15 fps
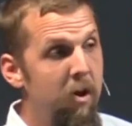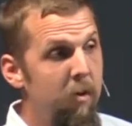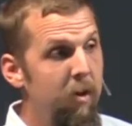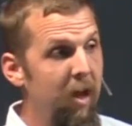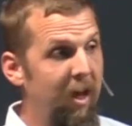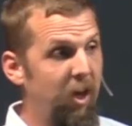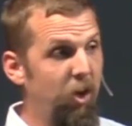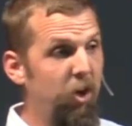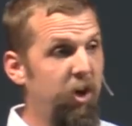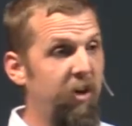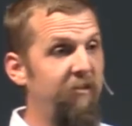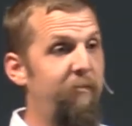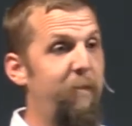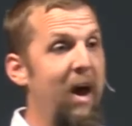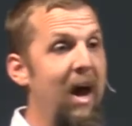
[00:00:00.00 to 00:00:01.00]
like you could
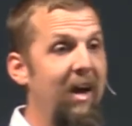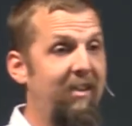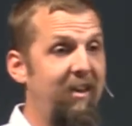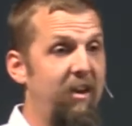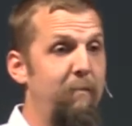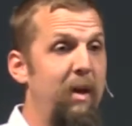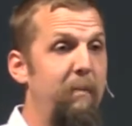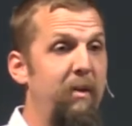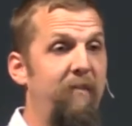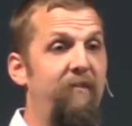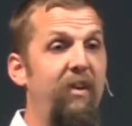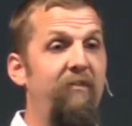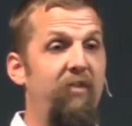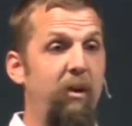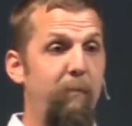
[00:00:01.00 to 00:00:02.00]
have packed in maybe
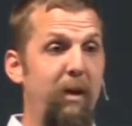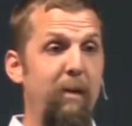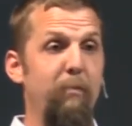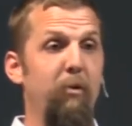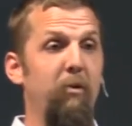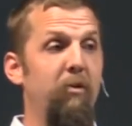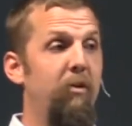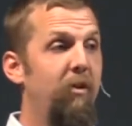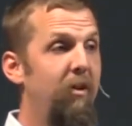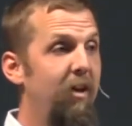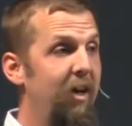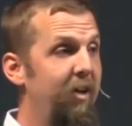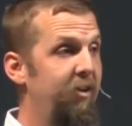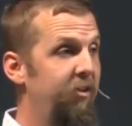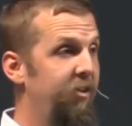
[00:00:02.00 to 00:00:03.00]
50 people
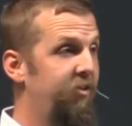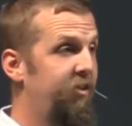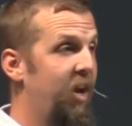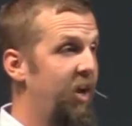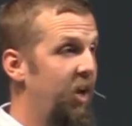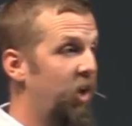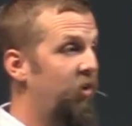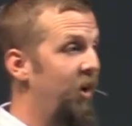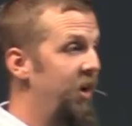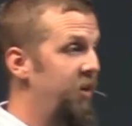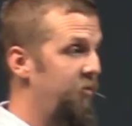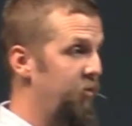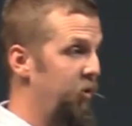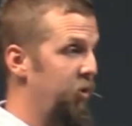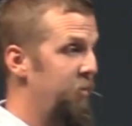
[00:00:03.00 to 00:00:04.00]
into this kind of great
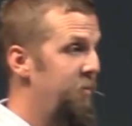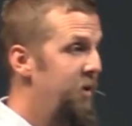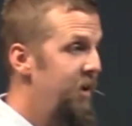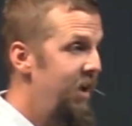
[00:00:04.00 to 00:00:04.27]
room.